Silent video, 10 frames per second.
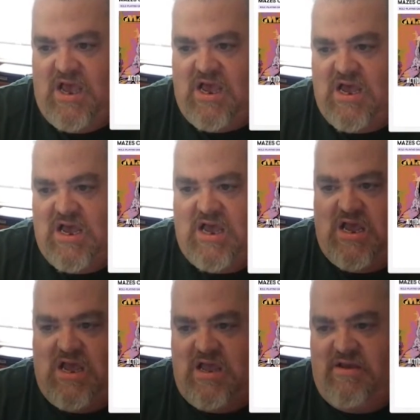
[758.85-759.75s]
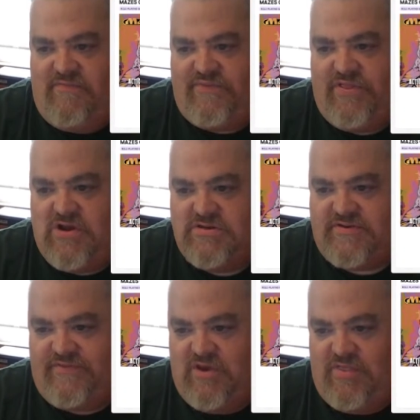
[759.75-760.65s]
For those
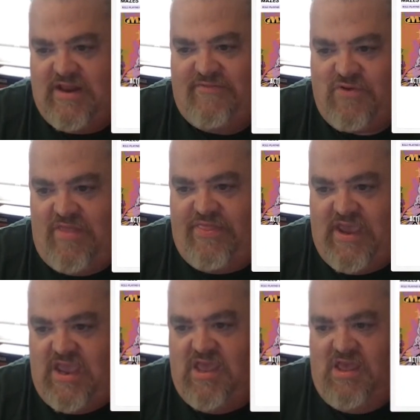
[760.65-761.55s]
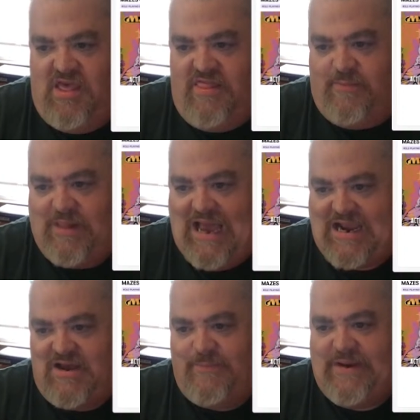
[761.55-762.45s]
of you that have read the Black
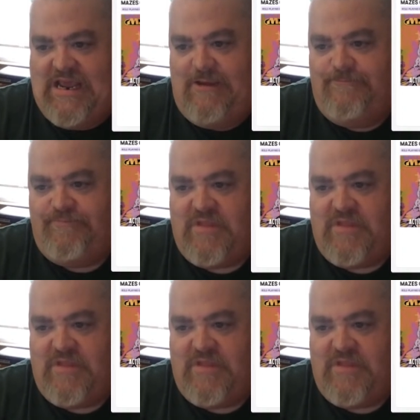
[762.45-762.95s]
Company,